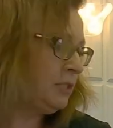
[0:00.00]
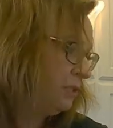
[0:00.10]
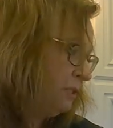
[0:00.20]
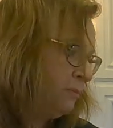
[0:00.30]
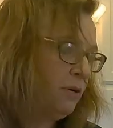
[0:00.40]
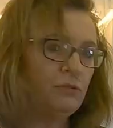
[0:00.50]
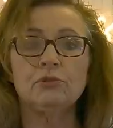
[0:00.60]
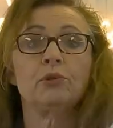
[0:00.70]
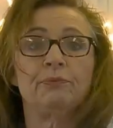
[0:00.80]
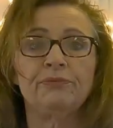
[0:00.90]
a small
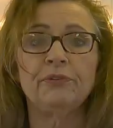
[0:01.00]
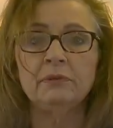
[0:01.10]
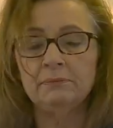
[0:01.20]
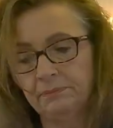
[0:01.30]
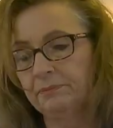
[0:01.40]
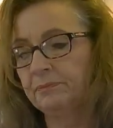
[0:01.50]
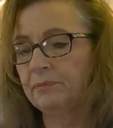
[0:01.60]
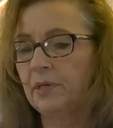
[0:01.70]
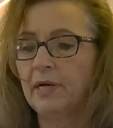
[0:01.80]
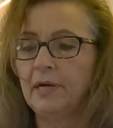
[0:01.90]
scoopful.
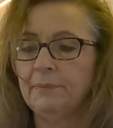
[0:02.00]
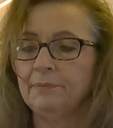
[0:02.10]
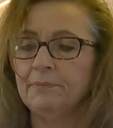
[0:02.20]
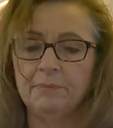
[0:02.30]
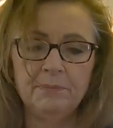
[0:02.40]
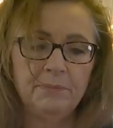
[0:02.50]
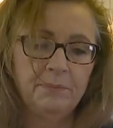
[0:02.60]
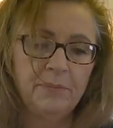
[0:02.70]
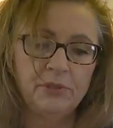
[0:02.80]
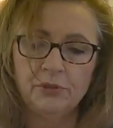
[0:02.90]

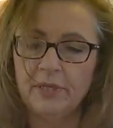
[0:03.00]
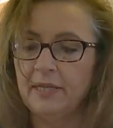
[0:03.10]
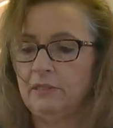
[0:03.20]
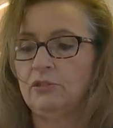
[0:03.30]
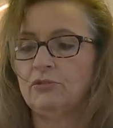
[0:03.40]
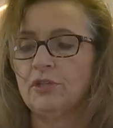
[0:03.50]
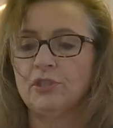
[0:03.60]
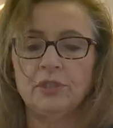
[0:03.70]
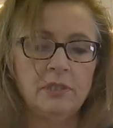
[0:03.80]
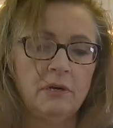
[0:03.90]
But you'll get
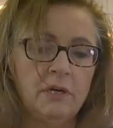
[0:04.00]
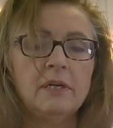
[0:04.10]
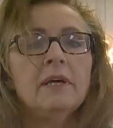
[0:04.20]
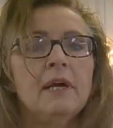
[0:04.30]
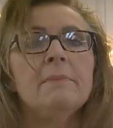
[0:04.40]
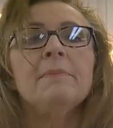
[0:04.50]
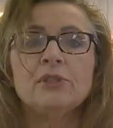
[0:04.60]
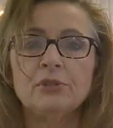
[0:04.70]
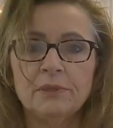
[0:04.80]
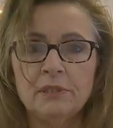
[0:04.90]
instructions on
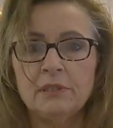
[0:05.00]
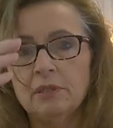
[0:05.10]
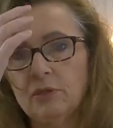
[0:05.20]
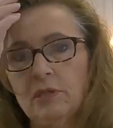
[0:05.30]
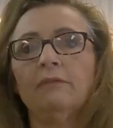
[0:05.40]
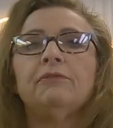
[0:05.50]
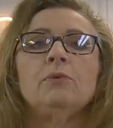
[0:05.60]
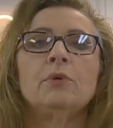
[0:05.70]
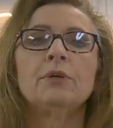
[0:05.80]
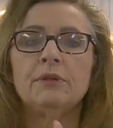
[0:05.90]
measurements if you
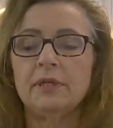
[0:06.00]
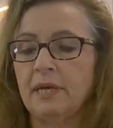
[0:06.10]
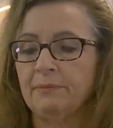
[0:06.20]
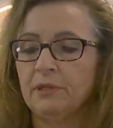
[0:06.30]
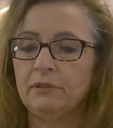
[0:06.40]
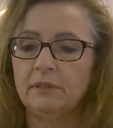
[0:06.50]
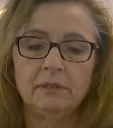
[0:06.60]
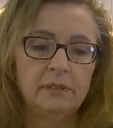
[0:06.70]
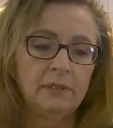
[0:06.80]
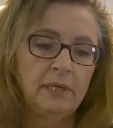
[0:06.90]
order the chemical
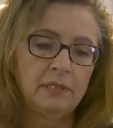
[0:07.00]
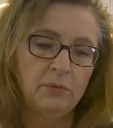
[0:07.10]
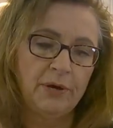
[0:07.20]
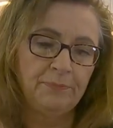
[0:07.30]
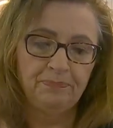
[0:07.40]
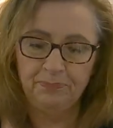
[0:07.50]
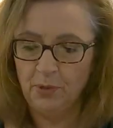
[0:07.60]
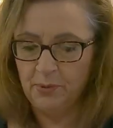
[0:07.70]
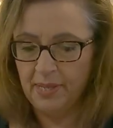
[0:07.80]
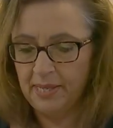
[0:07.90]
as well.
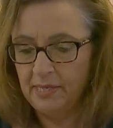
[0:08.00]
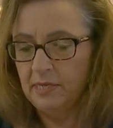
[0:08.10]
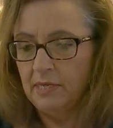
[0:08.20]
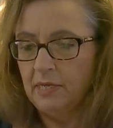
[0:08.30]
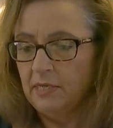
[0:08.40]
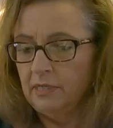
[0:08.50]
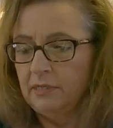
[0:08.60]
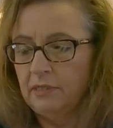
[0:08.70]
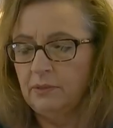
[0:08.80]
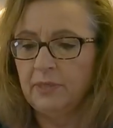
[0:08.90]
Okay.
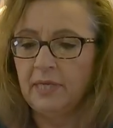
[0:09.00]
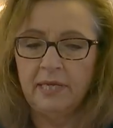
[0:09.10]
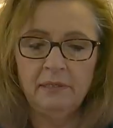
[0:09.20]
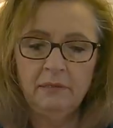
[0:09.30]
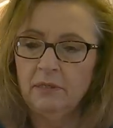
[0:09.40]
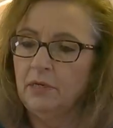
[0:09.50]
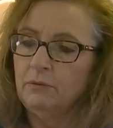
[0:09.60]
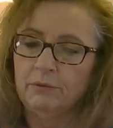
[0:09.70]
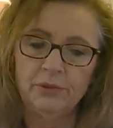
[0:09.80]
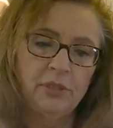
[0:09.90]
So again,
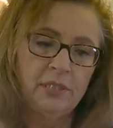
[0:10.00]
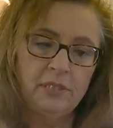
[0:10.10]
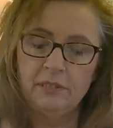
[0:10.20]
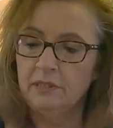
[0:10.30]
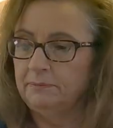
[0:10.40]
we're just